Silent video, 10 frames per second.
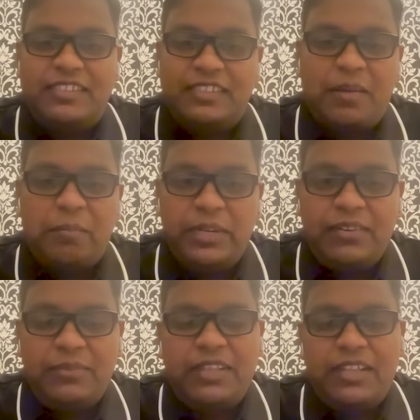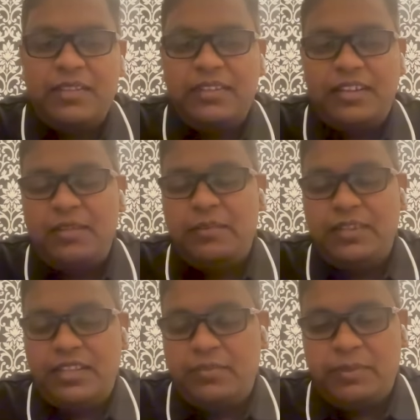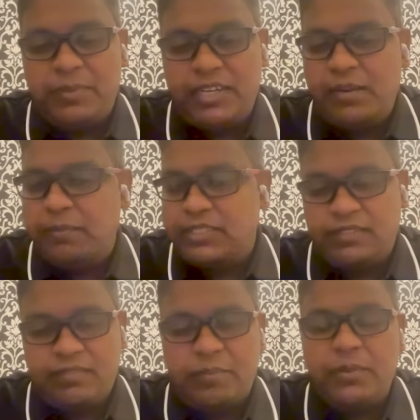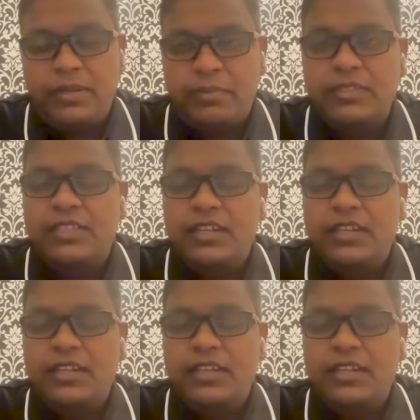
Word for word: compete with other Web3 gamers and Web2 gamers.